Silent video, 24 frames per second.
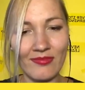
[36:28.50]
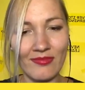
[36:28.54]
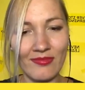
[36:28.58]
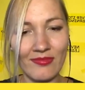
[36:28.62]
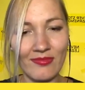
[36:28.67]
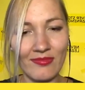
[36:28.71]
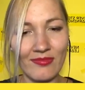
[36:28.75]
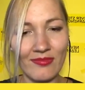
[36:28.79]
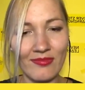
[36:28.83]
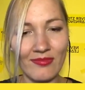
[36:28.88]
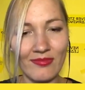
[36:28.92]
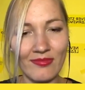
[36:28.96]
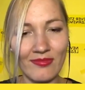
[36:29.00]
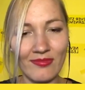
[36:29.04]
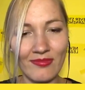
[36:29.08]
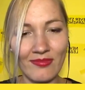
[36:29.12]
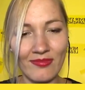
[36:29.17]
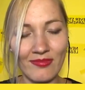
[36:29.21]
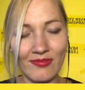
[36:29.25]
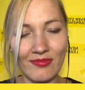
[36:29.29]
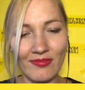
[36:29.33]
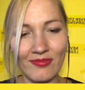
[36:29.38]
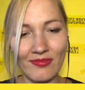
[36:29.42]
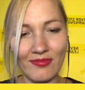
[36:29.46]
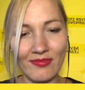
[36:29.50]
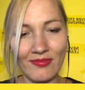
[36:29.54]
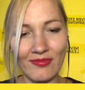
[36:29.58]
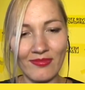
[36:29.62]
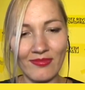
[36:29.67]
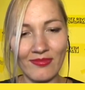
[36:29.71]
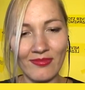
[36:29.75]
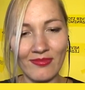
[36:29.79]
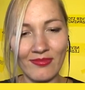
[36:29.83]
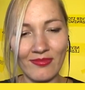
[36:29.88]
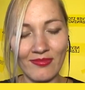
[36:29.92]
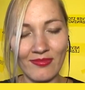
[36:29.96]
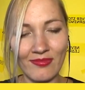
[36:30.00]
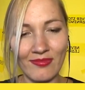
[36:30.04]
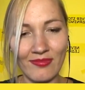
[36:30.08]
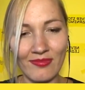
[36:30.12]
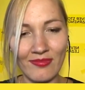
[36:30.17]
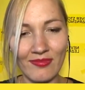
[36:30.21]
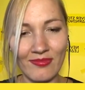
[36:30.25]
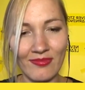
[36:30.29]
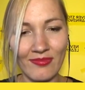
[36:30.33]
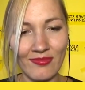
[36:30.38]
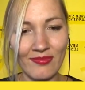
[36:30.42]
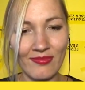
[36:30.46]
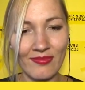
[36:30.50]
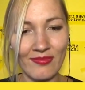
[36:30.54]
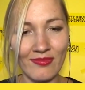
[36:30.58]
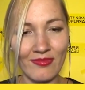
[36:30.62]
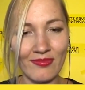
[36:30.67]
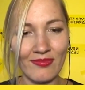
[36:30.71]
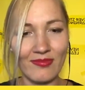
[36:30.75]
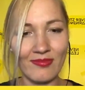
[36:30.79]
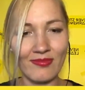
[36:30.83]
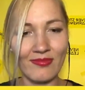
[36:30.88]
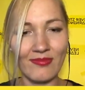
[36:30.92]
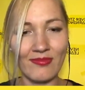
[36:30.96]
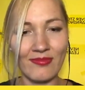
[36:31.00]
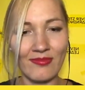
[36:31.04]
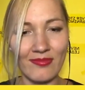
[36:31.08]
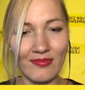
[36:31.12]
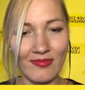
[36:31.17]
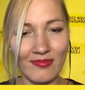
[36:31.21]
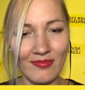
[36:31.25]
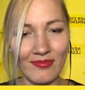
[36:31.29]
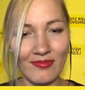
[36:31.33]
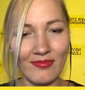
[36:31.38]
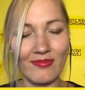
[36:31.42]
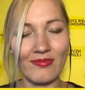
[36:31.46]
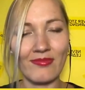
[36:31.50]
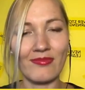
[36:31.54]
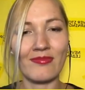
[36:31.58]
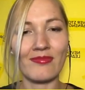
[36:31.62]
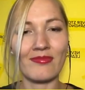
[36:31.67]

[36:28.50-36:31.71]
The person shown says nothing.